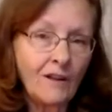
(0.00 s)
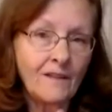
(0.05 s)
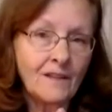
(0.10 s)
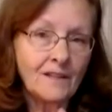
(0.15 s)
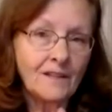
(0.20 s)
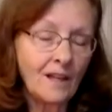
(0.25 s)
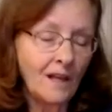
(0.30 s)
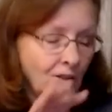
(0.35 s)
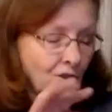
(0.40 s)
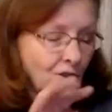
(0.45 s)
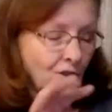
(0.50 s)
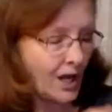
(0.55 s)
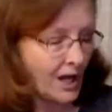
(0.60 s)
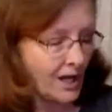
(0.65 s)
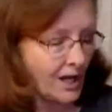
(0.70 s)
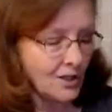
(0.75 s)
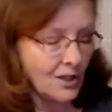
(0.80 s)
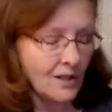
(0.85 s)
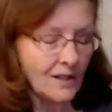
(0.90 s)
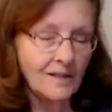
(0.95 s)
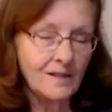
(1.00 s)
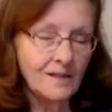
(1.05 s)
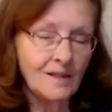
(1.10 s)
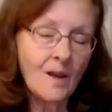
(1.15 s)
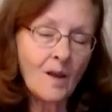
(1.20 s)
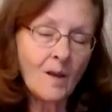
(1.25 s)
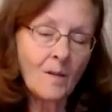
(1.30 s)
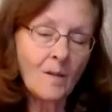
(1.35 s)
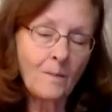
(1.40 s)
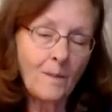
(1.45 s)
of the sun changes
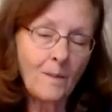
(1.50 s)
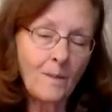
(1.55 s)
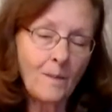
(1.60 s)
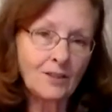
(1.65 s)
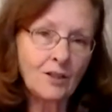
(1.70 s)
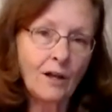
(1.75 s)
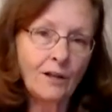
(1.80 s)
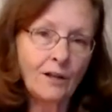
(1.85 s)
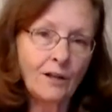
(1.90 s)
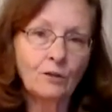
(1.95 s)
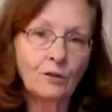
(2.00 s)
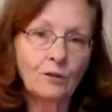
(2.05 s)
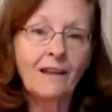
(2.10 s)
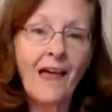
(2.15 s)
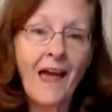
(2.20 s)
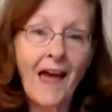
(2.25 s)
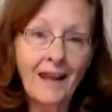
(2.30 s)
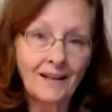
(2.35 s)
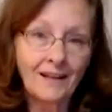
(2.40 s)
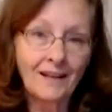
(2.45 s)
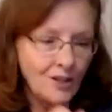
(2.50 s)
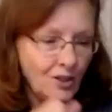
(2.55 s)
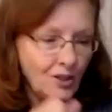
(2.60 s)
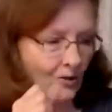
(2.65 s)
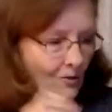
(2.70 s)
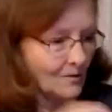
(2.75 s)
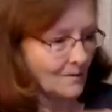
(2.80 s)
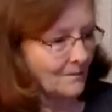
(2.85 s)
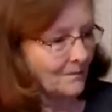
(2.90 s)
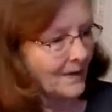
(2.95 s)
based on your
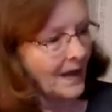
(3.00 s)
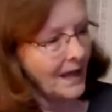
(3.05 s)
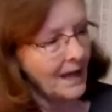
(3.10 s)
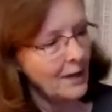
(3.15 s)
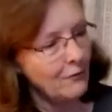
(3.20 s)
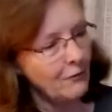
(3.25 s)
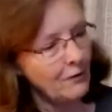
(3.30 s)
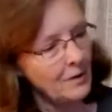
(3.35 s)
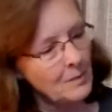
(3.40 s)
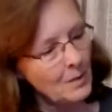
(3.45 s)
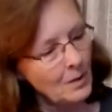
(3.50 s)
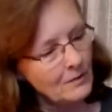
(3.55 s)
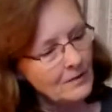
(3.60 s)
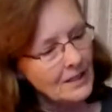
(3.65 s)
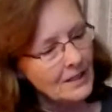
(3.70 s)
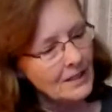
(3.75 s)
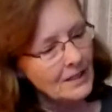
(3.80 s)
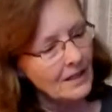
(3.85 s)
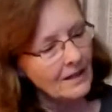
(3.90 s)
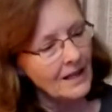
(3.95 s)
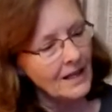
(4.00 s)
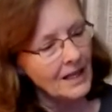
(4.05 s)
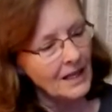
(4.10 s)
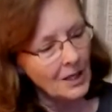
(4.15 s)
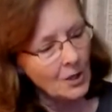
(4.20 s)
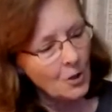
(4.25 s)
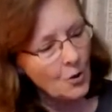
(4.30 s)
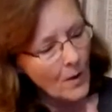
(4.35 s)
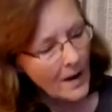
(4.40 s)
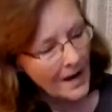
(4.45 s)
latitude. If we moved it to
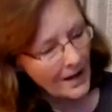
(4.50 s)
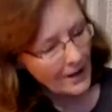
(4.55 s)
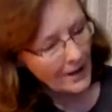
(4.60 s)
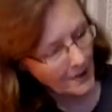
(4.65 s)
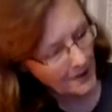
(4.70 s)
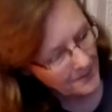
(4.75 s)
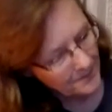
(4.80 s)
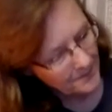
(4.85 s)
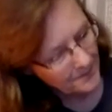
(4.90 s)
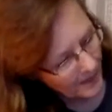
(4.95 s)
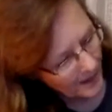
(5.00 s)
the equator,